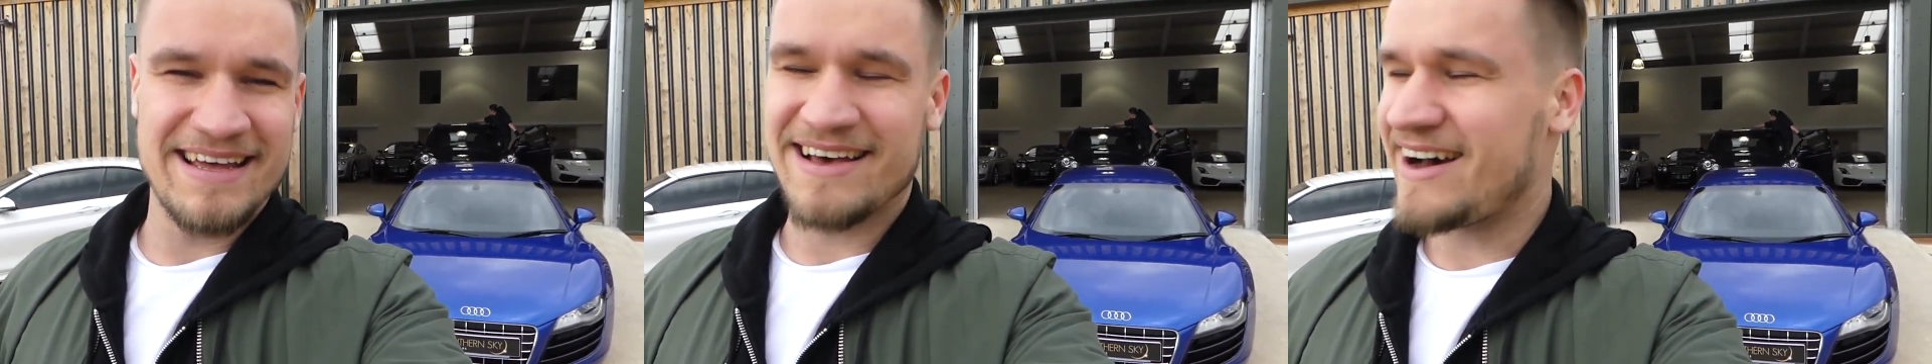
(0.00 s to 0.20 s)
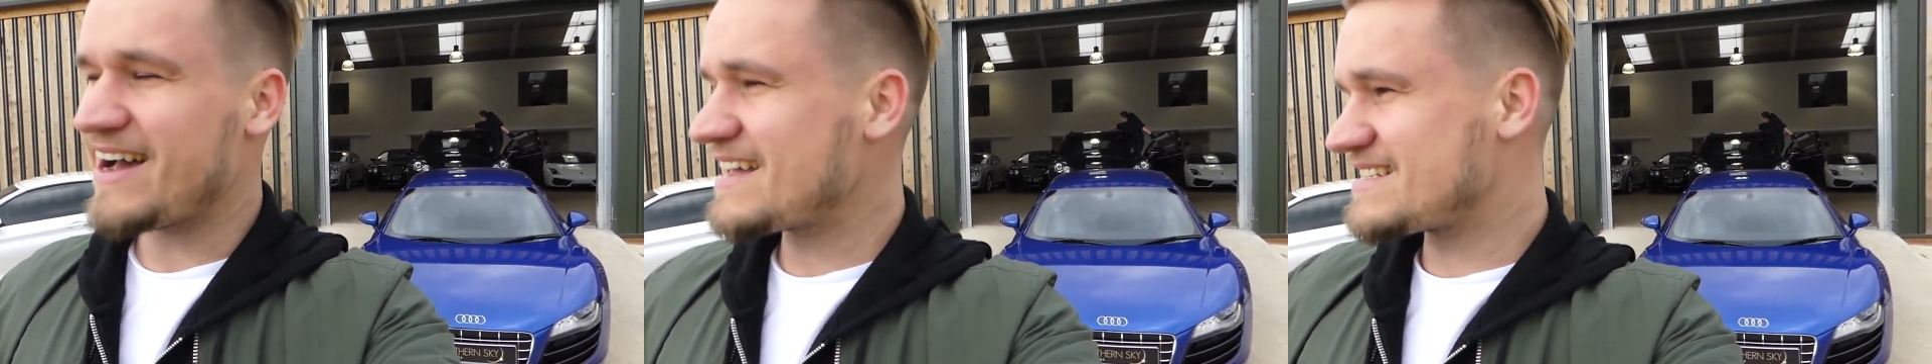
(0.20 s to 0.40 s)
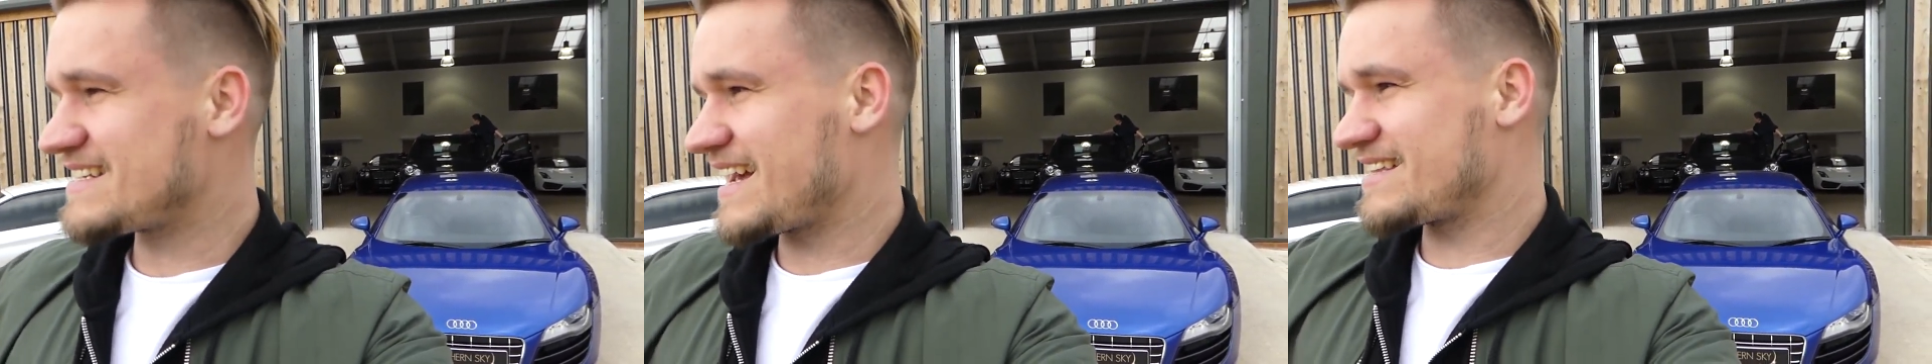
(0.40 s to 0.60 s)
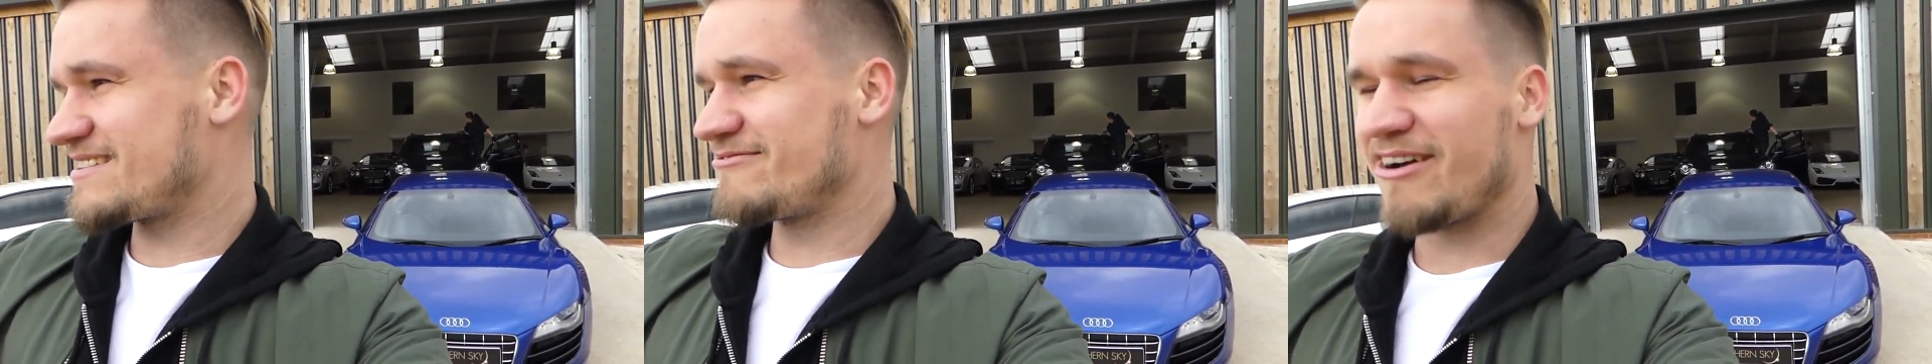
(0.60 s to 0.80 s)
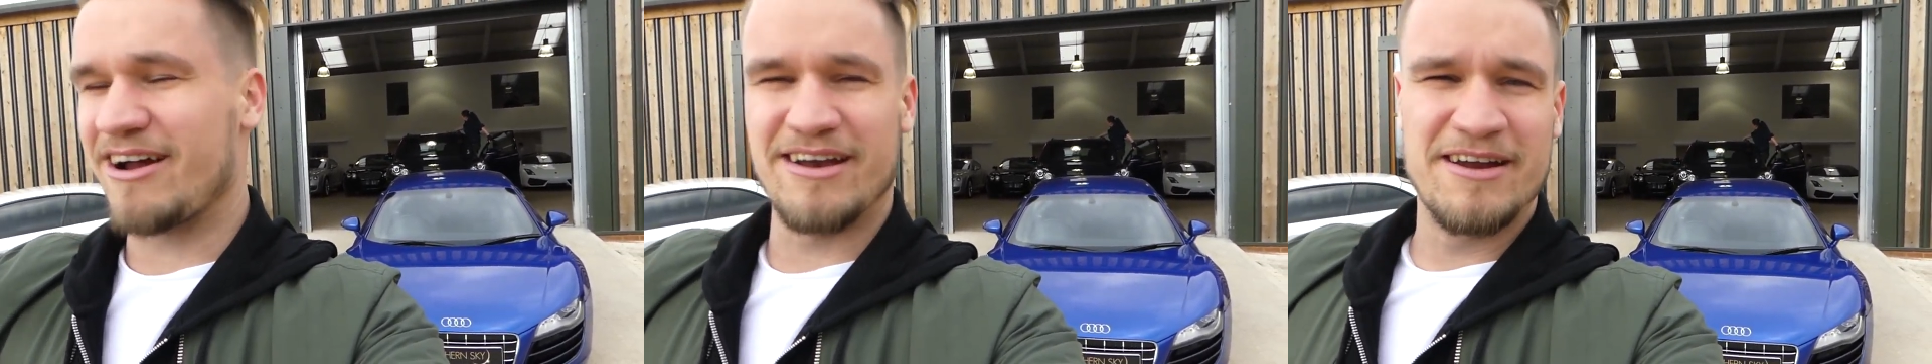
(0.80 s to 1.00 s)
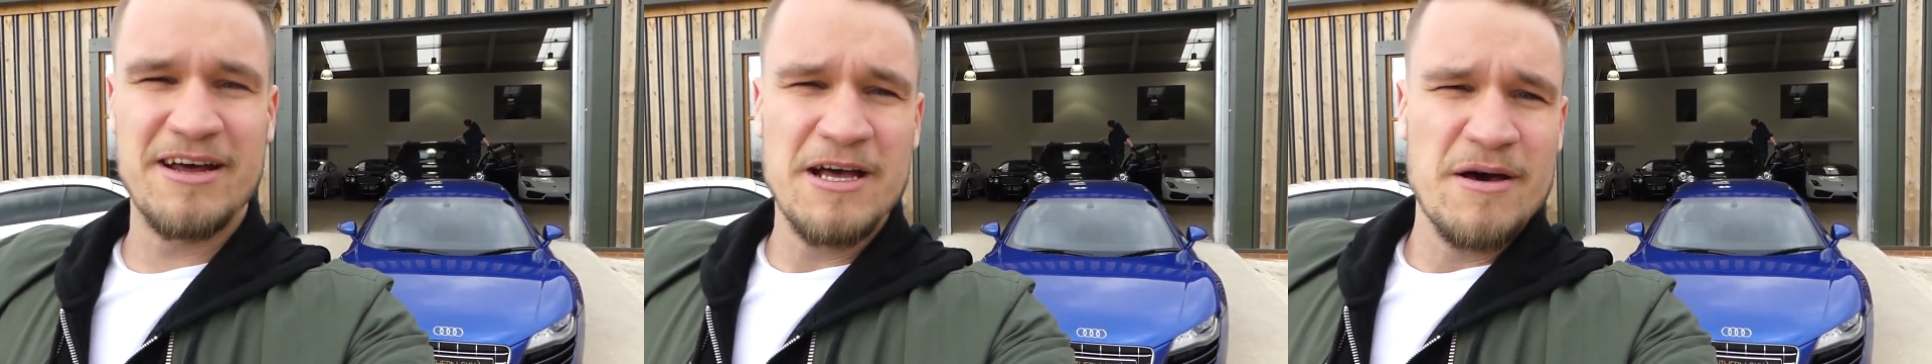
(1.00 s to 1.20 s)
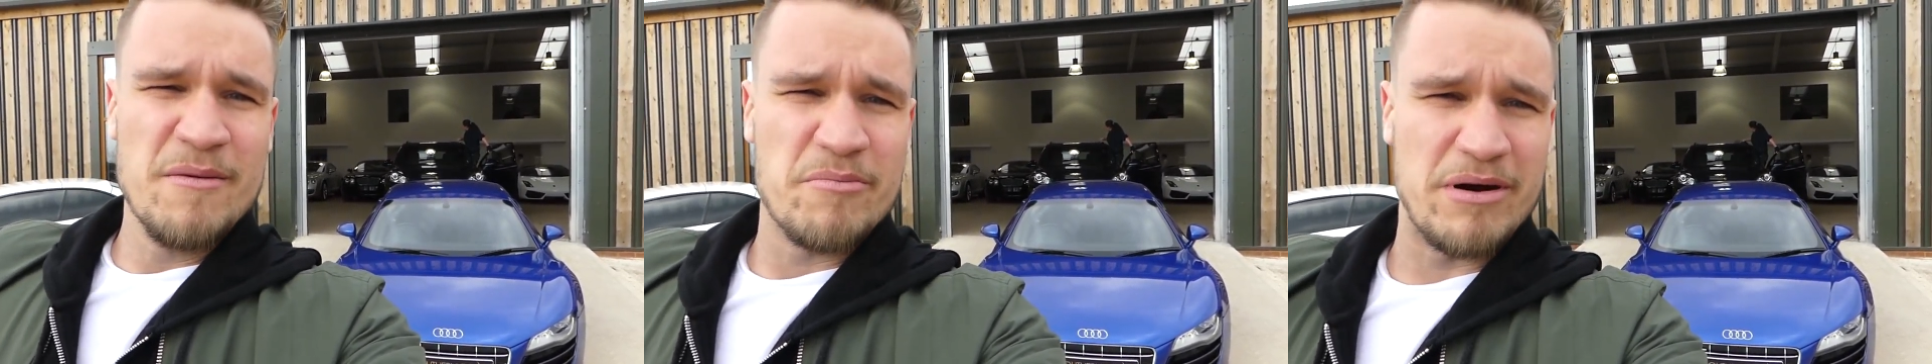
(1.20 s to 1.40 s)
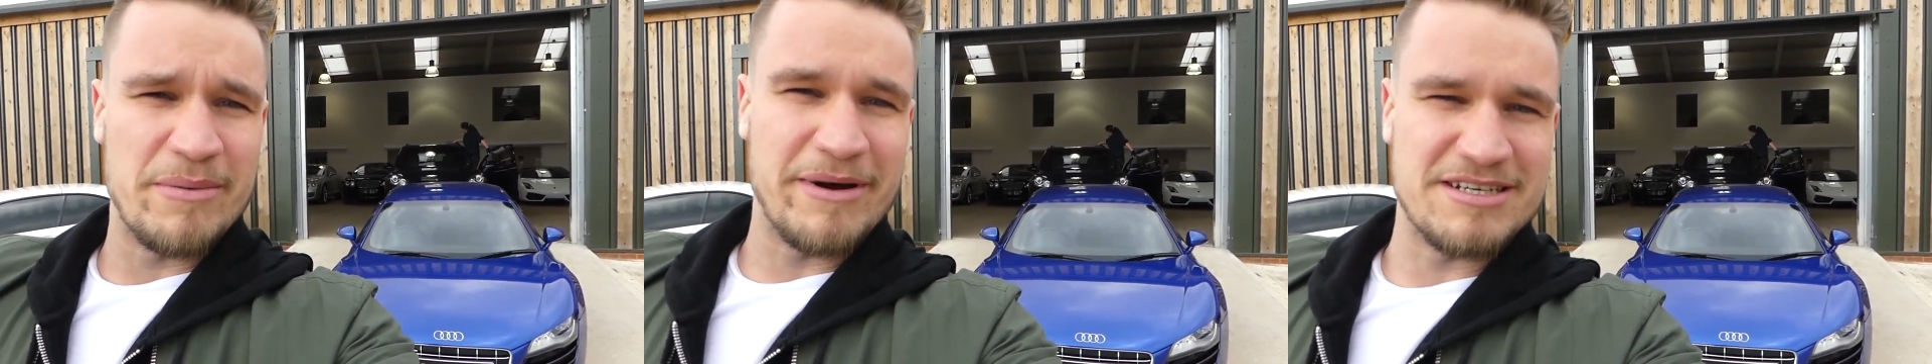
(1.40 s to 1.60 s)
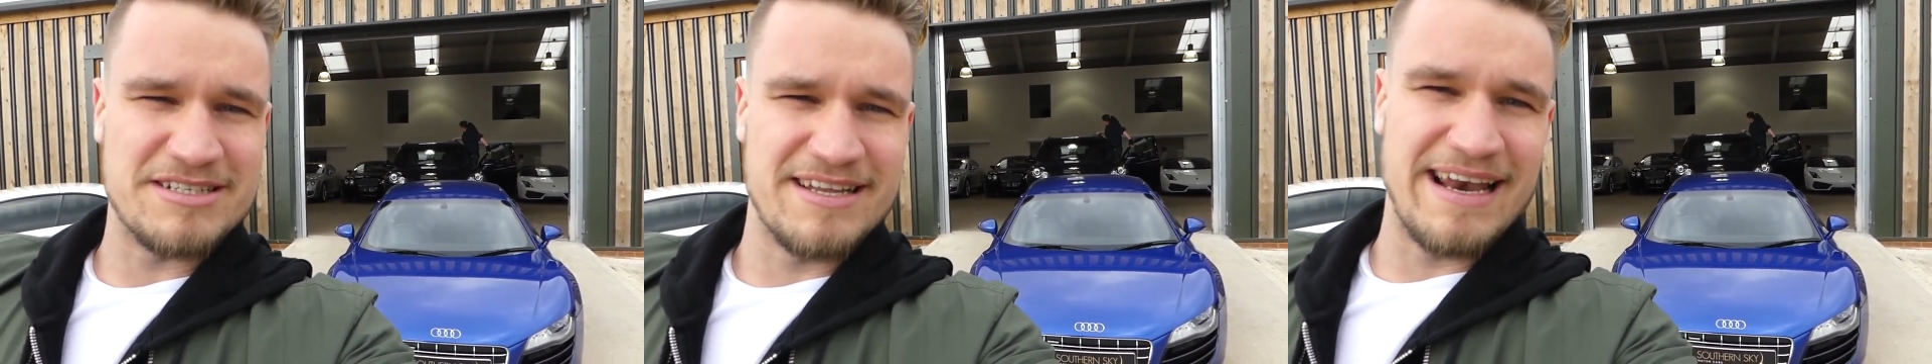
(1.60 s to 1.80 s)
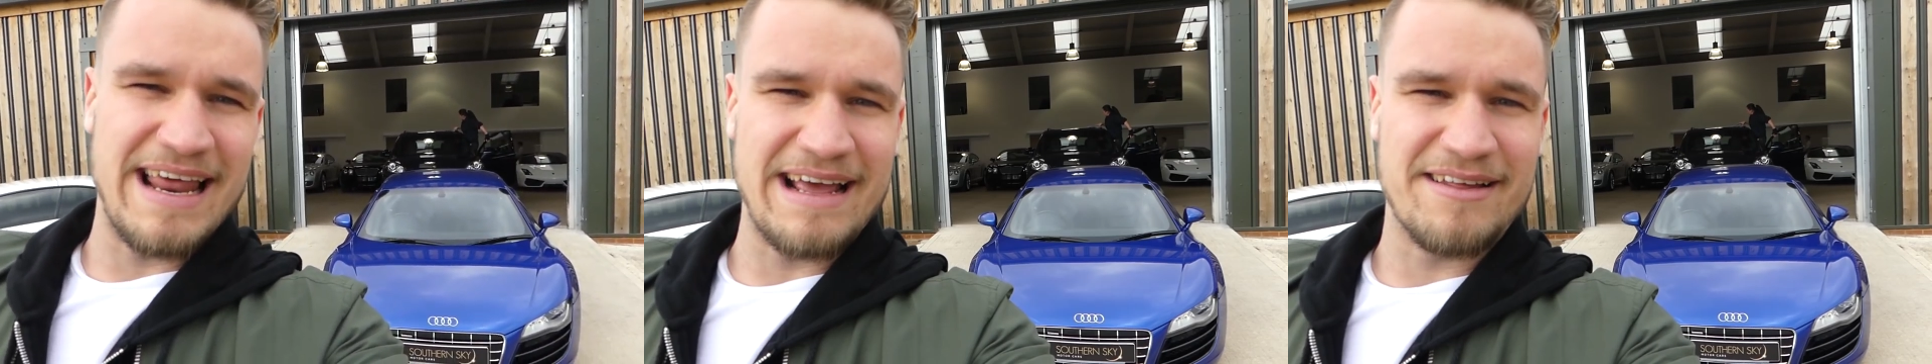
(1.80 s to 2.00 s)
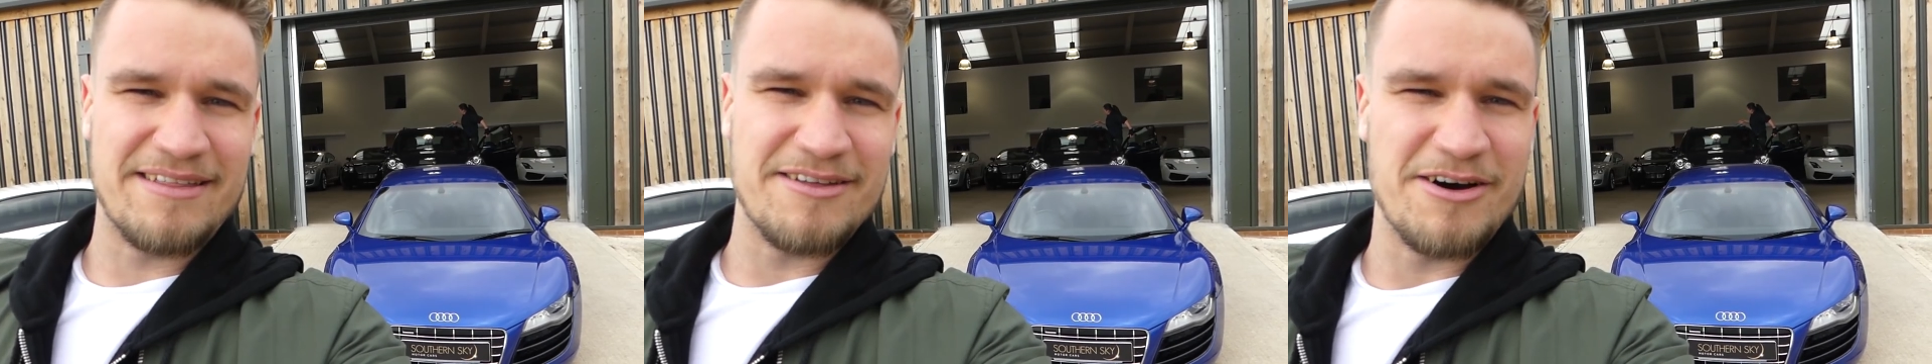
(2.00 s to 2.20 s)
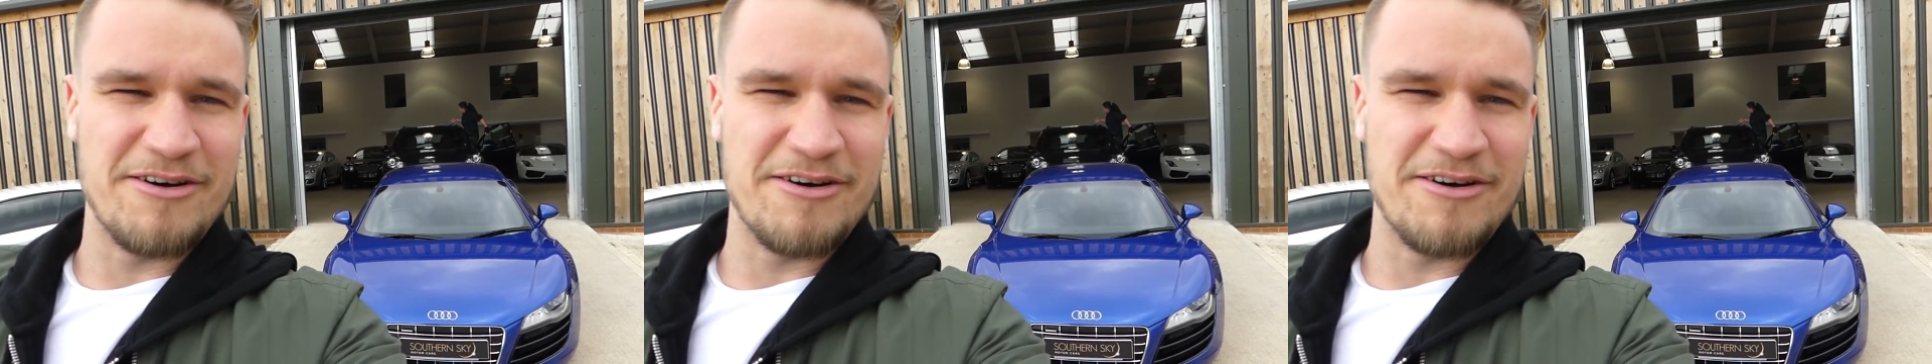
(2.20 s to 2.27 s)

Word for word: I actually had to run pretty much the length